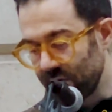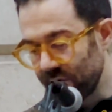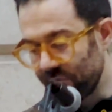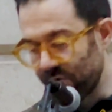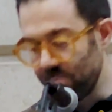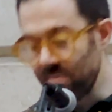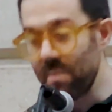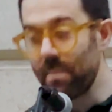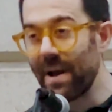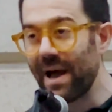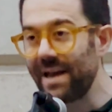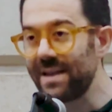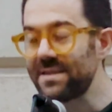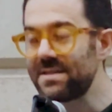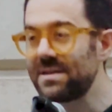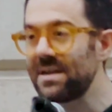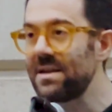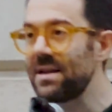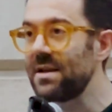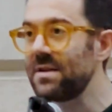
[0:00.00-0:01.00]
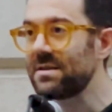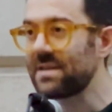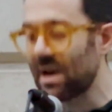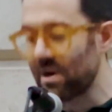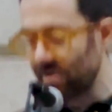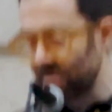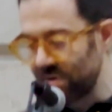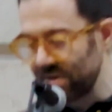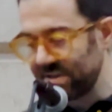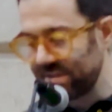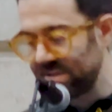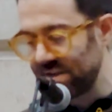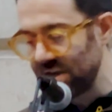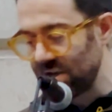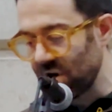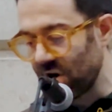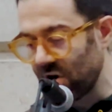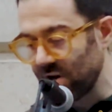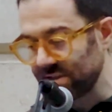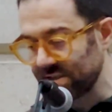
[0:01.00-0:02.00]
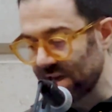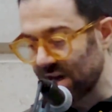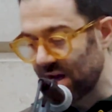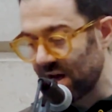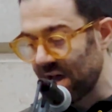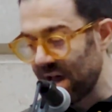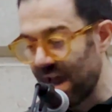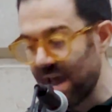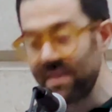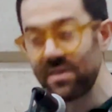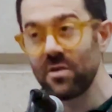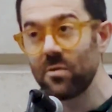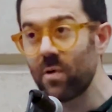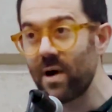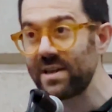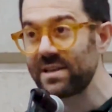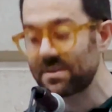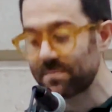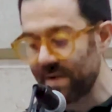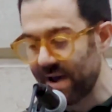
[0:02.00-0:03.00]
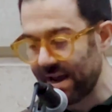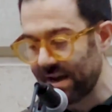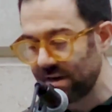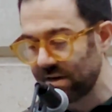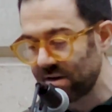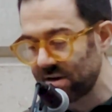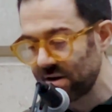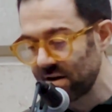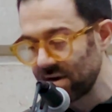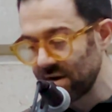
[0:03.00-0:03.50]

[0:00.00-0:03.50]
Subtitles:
from the Palestinian terrorists in Gaza and the West Bank,